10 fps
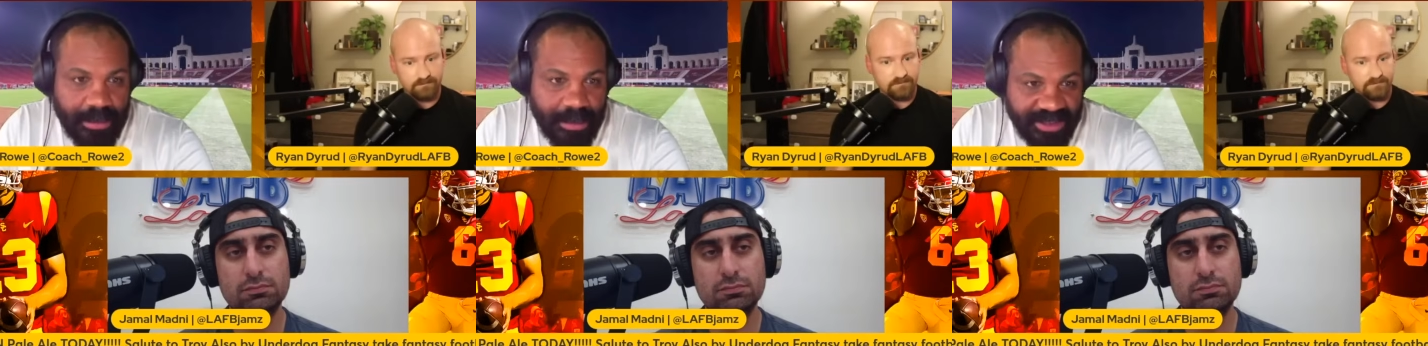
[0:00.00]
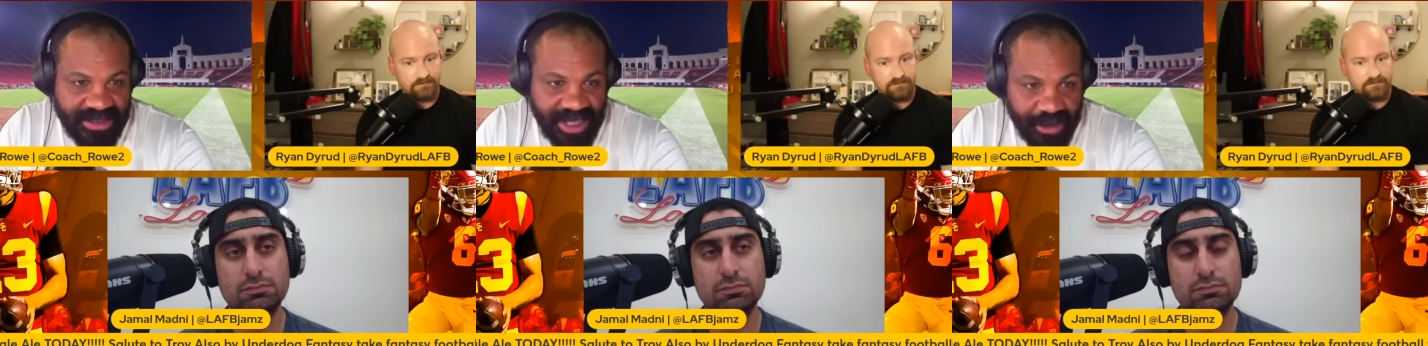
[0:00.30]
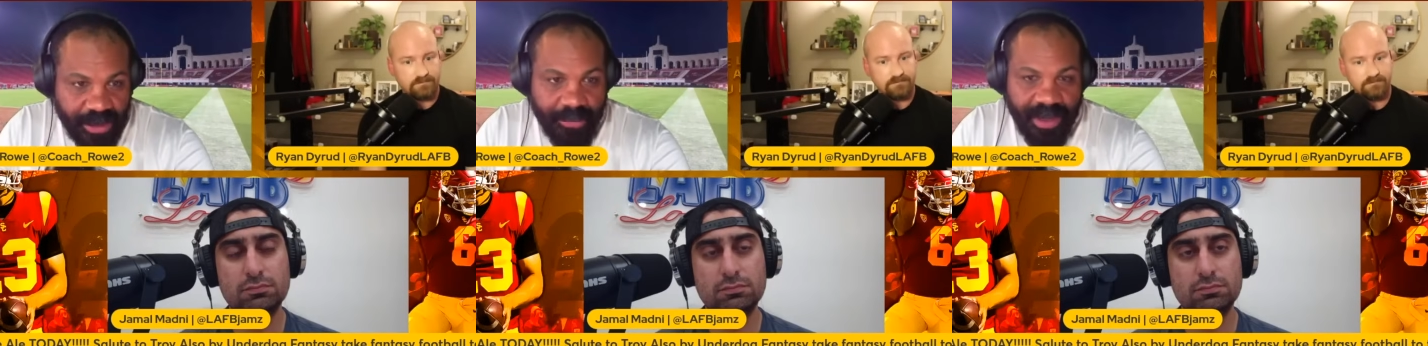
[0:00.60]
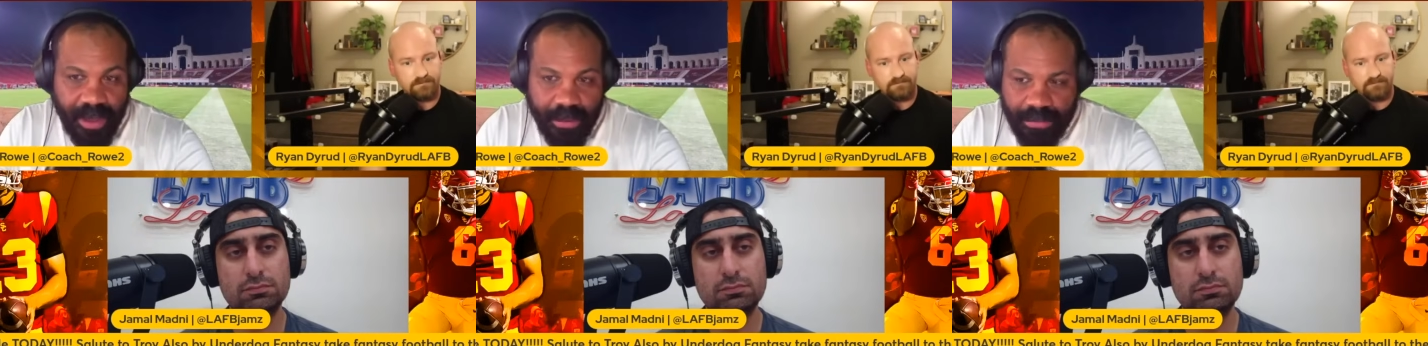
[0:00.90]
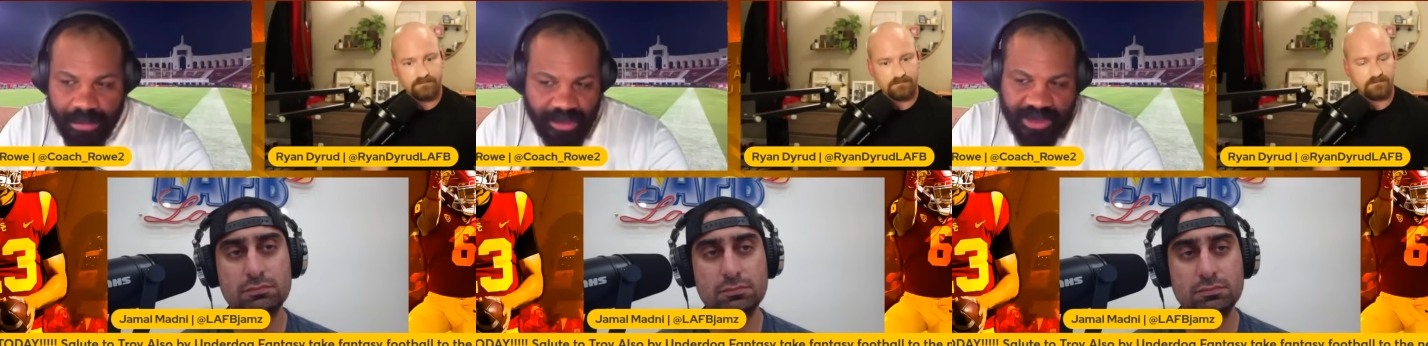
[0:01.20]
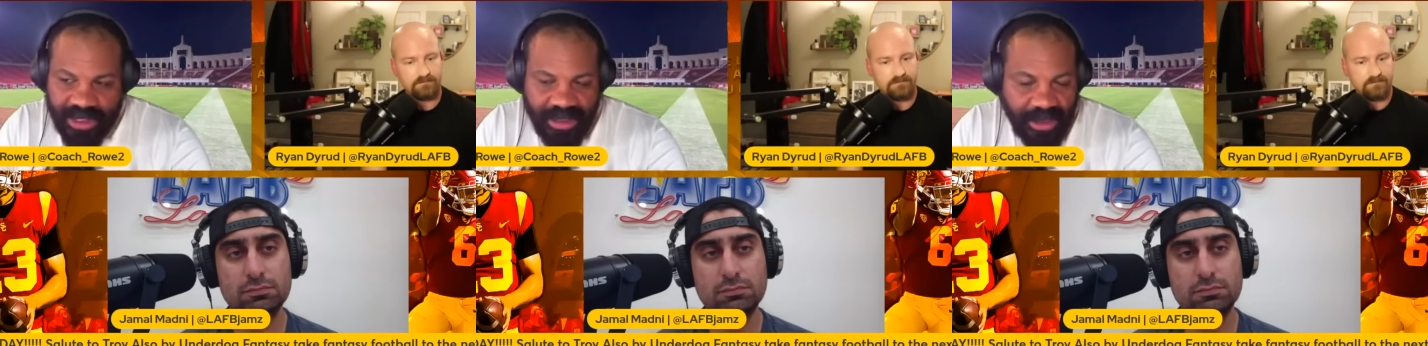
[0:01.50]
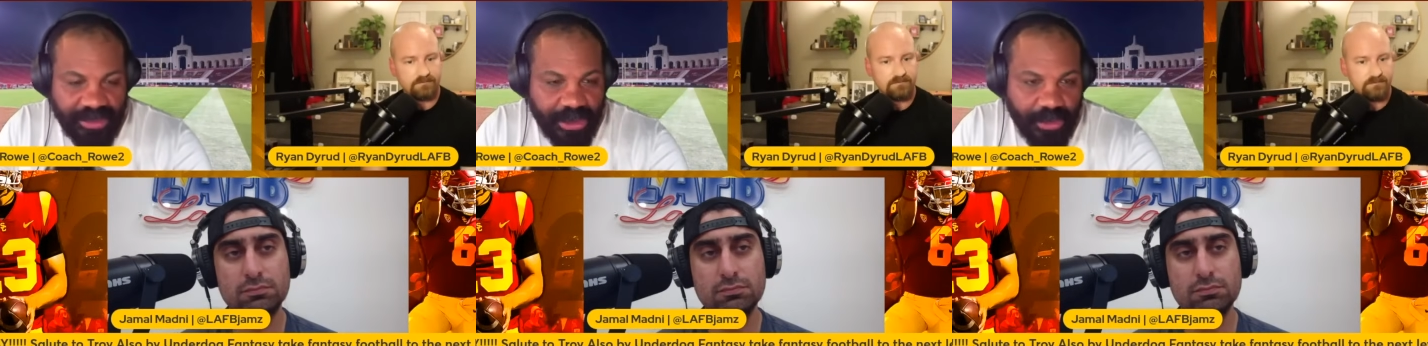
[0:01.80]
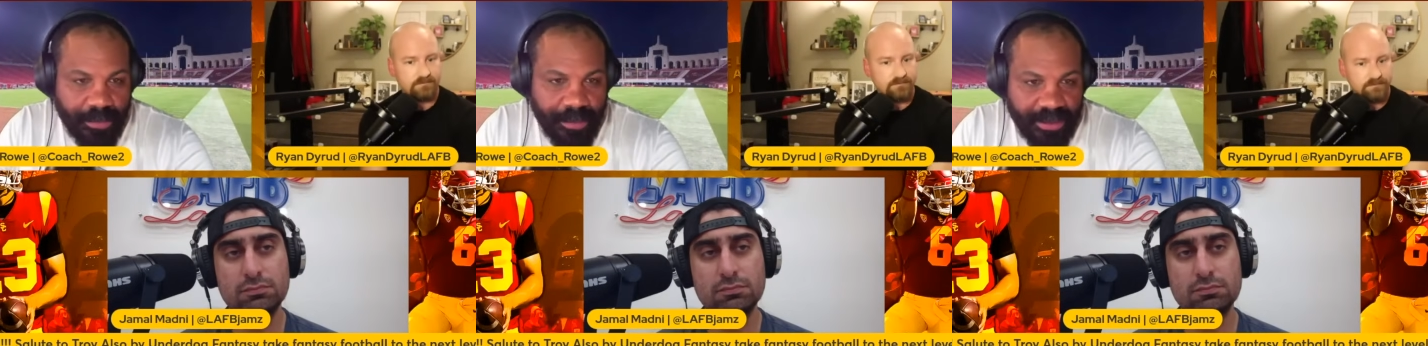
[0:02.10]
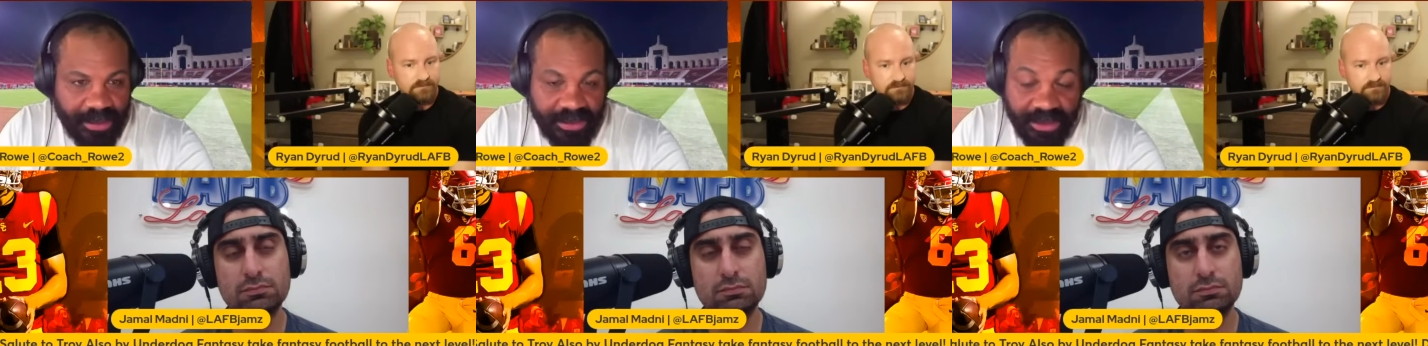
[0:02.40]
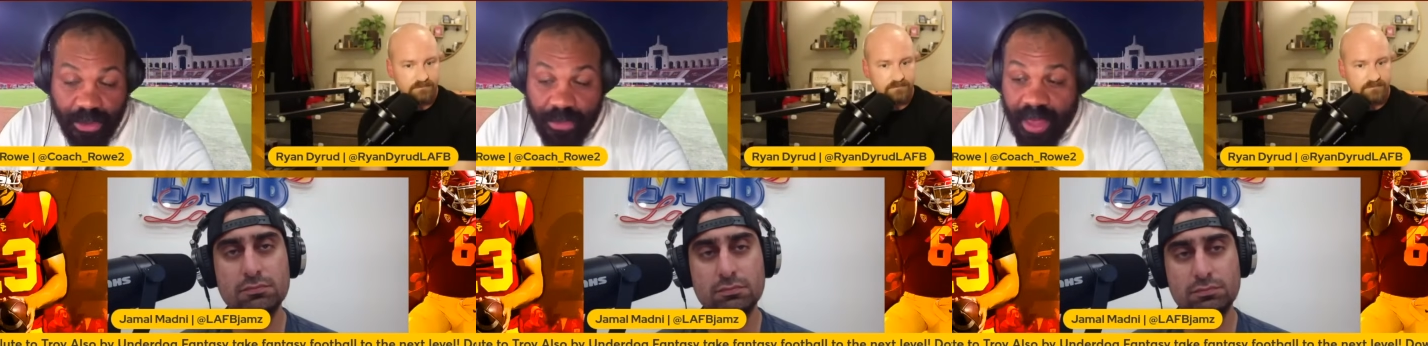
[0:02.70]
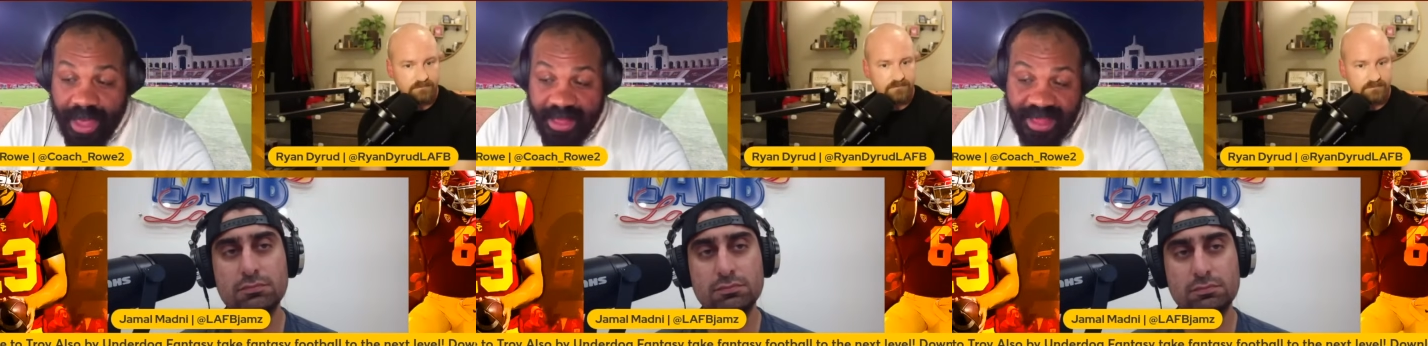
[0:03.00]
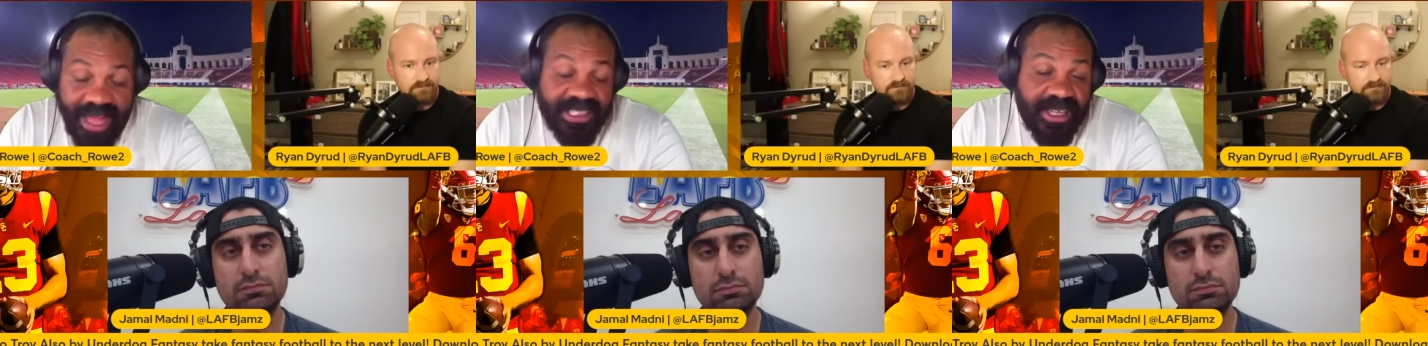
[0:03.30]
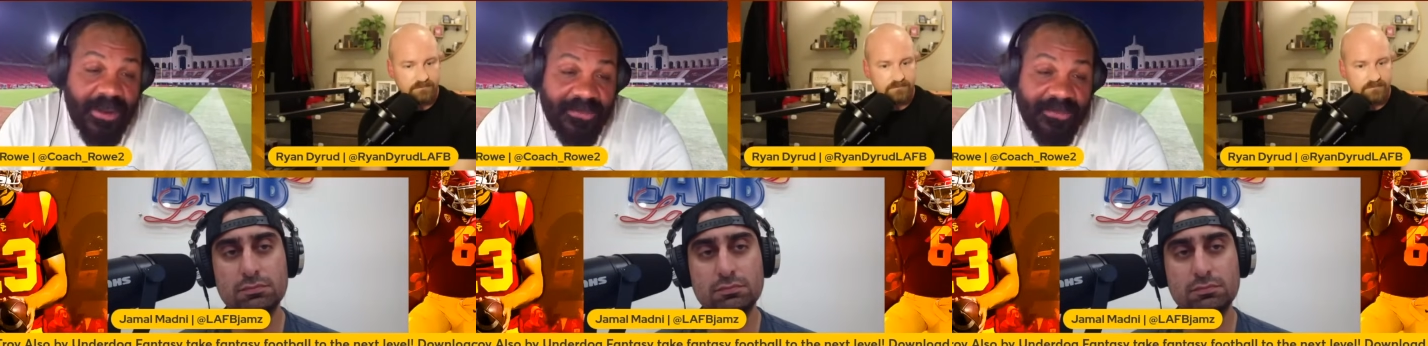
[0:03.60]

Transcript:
Speaker 1: Let's say you're coming here. There's nothing else to do about this. So that's how I